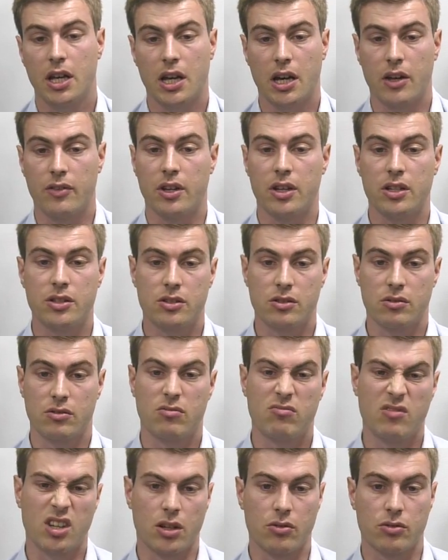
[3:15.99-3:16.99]
and that it's
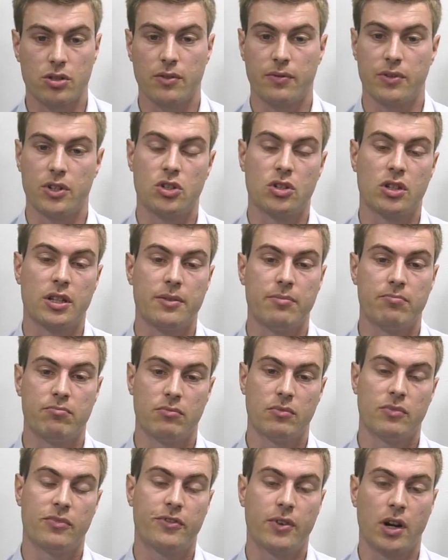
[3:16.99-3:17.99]
sufficiently
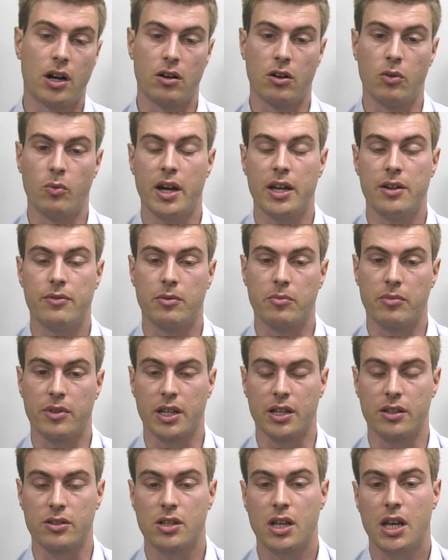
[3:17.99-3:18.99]
far away from
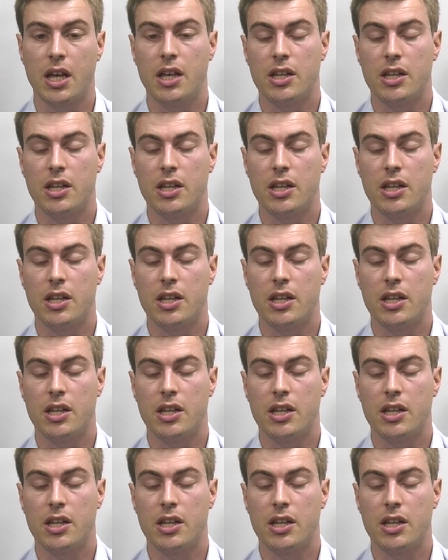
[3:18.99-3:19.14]
things.